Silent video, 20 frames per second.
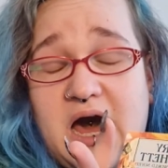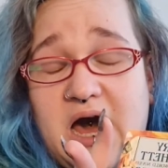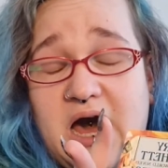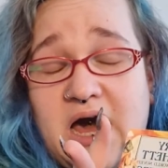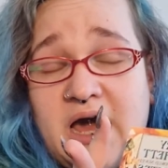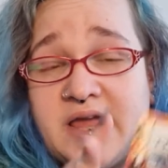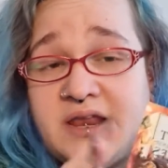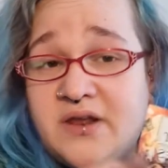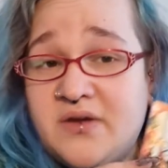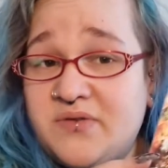
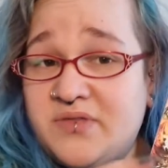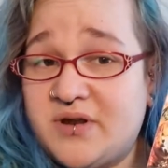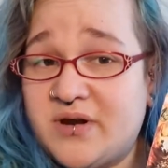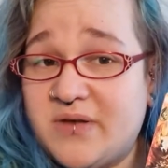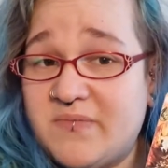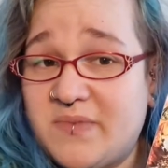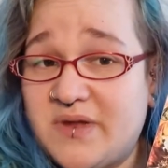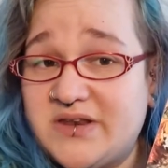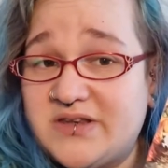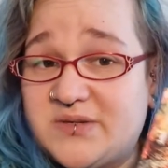I know that
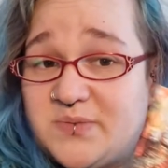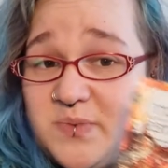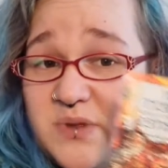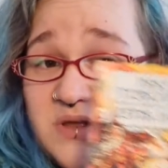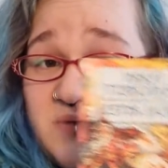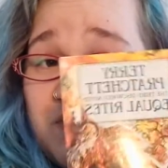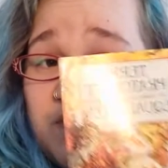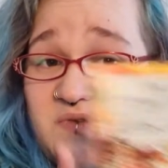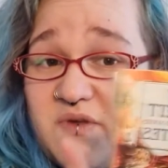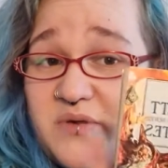I'm meant to
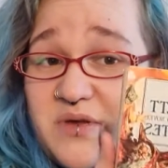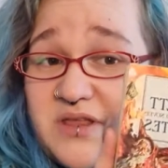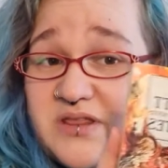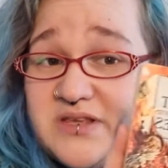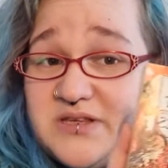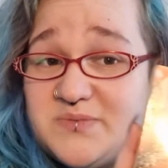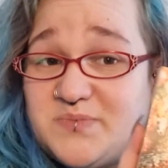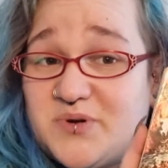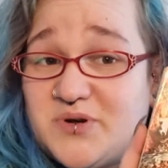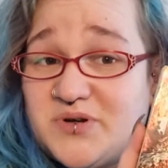be reviewing
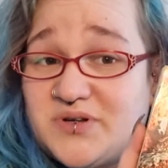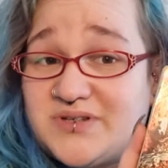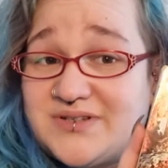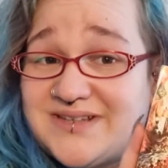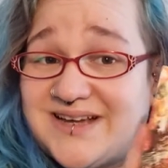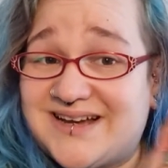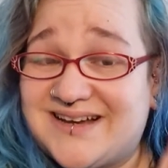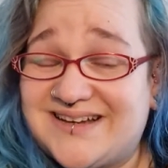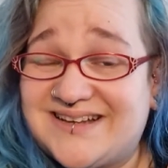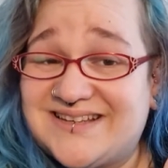these
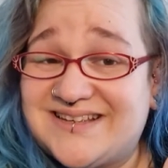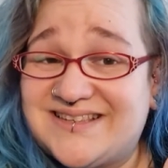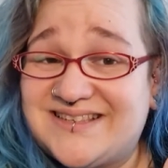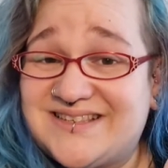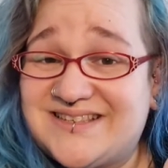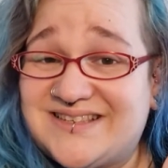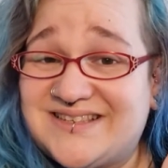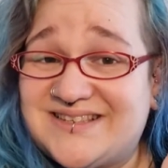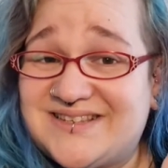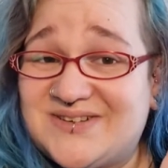books
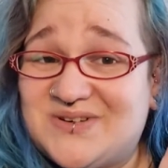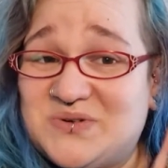as,